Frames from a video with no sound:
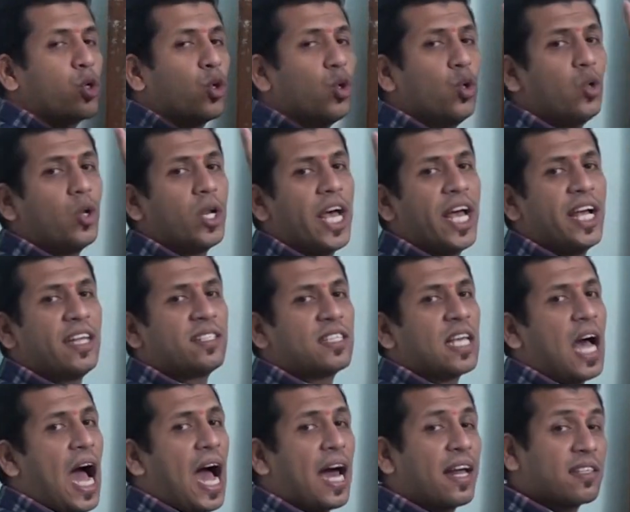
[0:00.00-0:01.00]
two rays
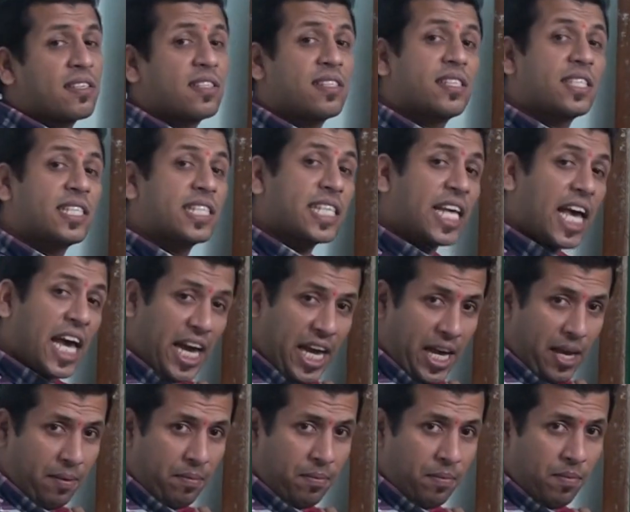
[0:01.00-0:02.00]
are
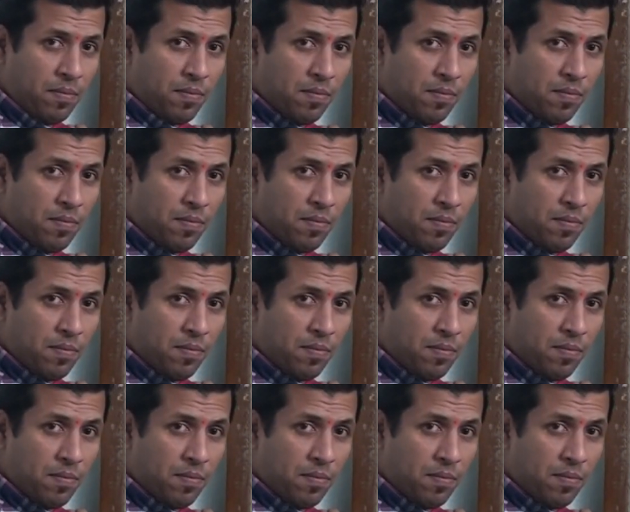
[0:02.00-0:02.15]
same,